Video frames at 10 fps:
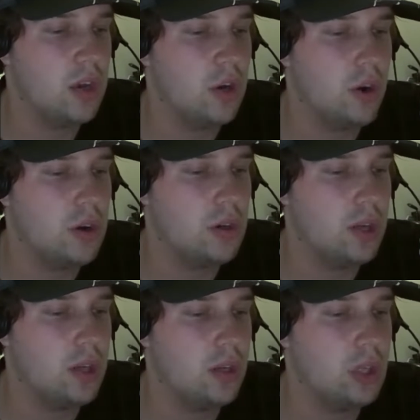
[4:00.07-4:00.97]
Carter
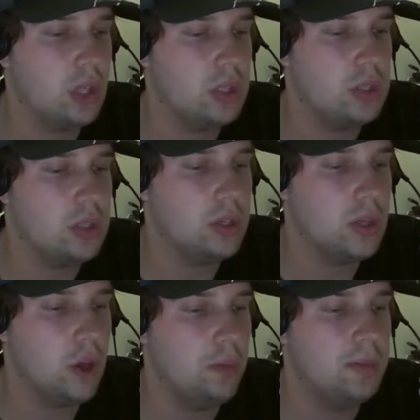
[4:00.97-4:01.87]
got a good
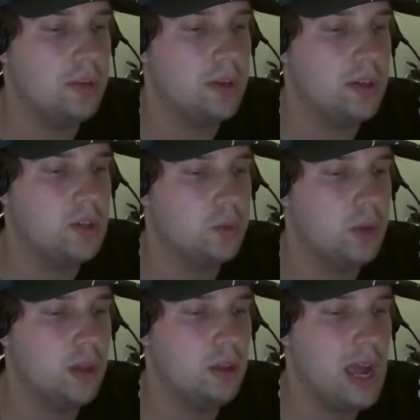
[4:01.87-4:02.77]
helper in as
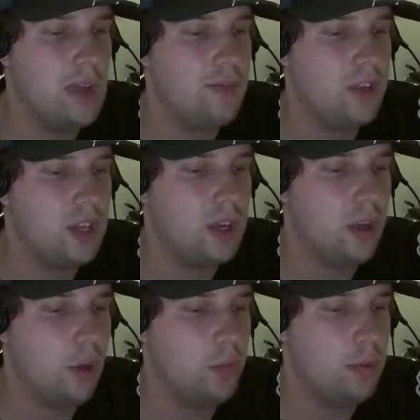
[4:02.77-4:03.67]
well. Lafferty got a
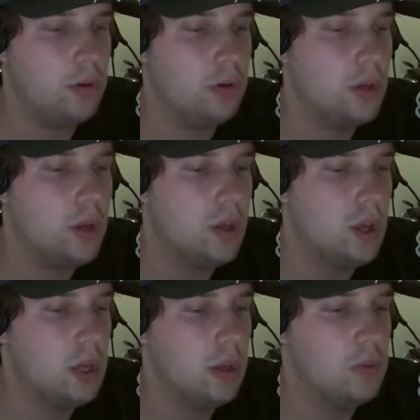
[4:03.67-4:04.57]
helper.
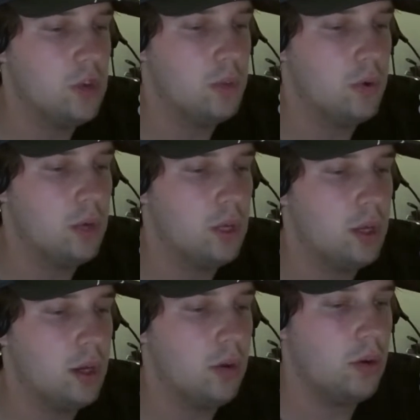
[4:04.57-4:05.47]
John
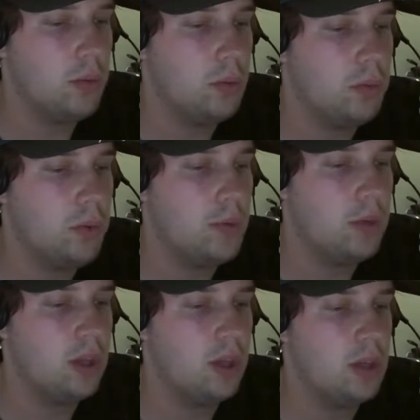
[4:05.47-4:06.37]
Marino, Brian
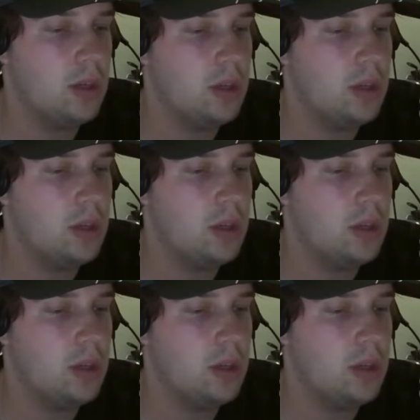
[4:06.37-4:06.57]
McGinn.